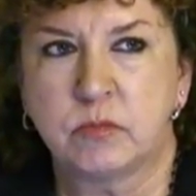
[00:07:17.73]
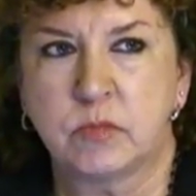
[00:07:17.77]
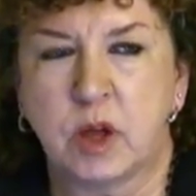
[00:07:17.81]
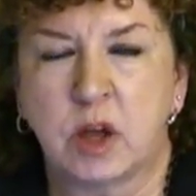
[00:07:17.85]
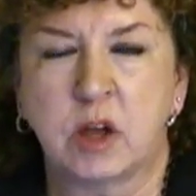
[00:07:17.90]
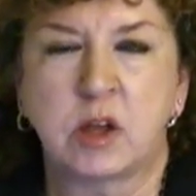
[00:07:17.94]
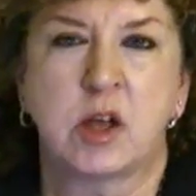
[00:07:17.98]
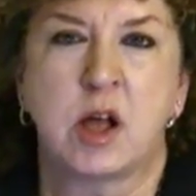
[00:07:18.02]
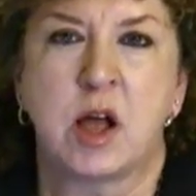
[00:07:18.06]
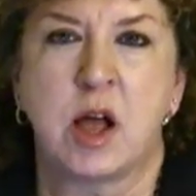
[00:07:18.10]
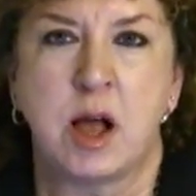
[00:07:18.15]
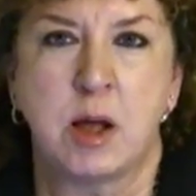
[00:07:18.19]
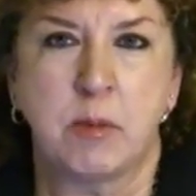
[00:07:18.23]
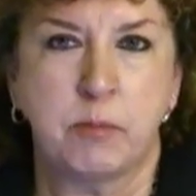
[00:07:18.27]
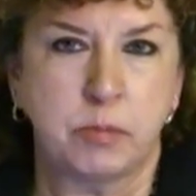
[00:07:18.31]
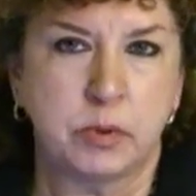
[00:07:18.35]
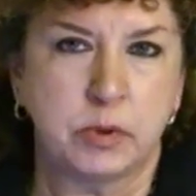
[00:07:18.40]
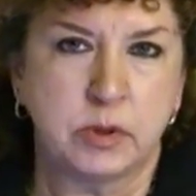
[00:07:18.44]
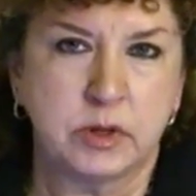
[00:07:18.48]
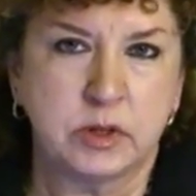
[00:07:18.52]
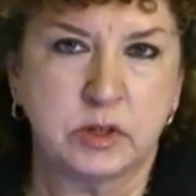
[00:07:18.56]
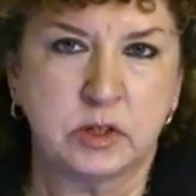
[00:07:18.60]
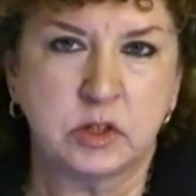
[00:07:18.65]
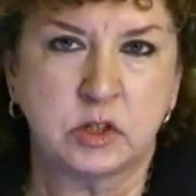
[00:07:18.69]

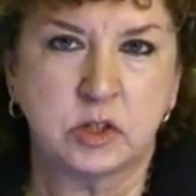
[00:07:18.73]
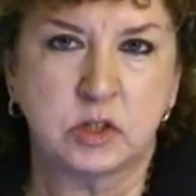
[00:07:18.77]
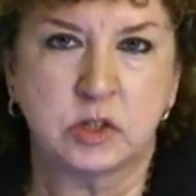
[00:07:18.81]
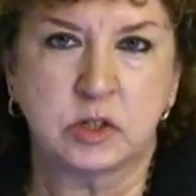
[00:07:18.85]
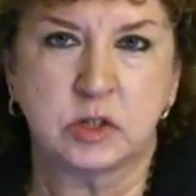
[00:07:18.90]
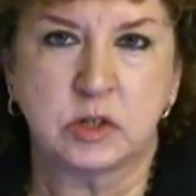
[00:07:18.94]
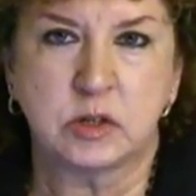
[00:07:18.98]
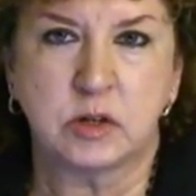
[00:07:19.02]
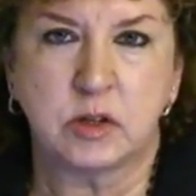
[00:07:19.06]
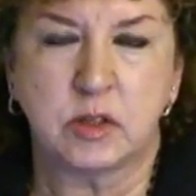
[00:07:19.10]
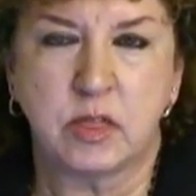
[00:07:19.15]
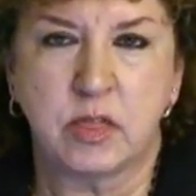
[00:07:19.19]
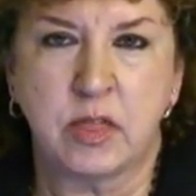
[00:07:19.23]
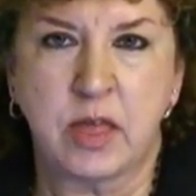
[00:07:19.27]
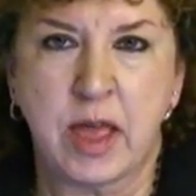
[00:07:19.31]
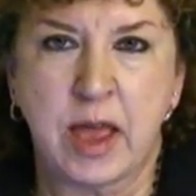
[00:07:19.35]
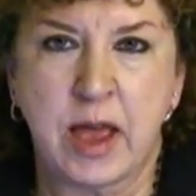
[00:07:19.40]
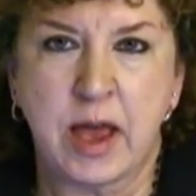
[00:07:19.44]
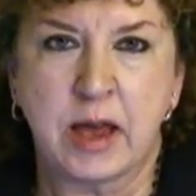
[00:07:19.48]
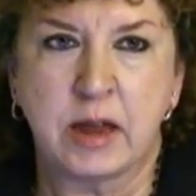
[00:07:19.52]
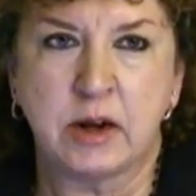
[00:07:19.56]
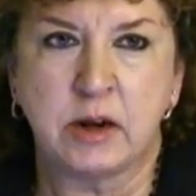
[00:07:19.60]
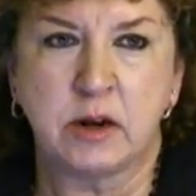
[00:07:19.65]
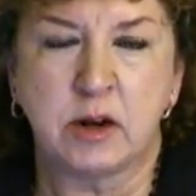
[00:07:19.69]
accomplish
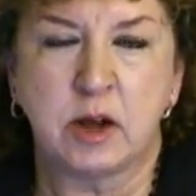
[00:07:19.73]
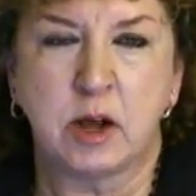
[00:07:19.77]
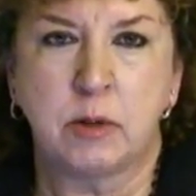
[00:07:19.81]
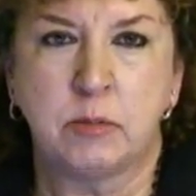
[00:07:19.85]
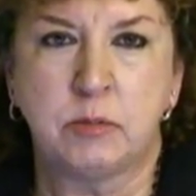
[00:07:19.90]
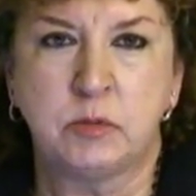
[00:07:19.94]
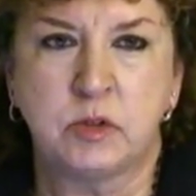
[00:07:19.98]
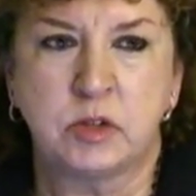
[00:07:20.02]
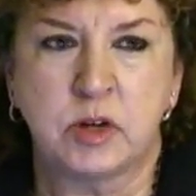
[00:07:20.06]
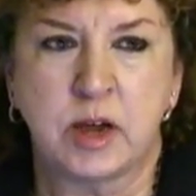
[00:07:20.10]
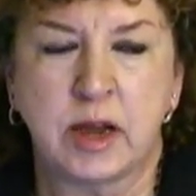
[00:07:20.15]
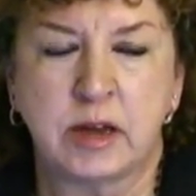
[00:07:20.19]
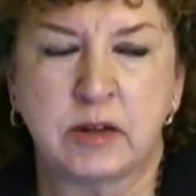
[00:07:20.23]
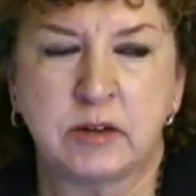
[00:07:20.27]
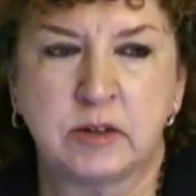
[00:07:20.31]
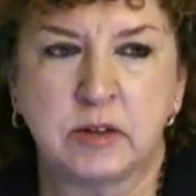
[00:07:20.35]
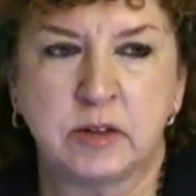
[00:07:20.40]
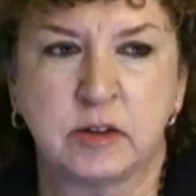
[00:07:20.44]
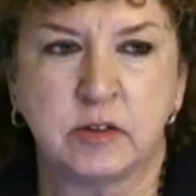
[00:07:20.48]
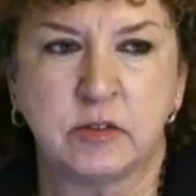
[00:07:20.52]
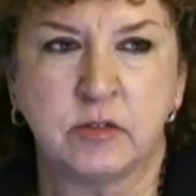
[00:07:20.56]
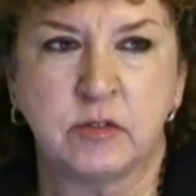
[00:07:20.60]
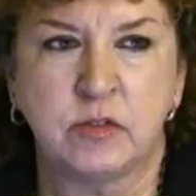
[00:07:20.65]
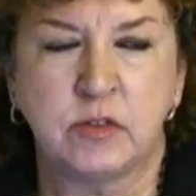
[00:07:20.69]
that
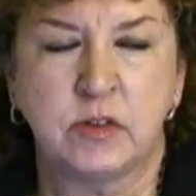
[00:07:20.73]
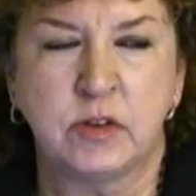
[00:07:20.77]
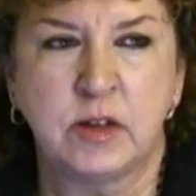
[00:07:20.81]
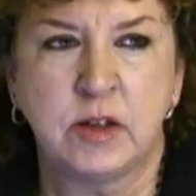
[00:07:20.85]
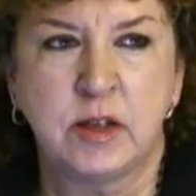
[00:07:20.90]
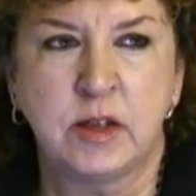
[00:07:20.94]
objective.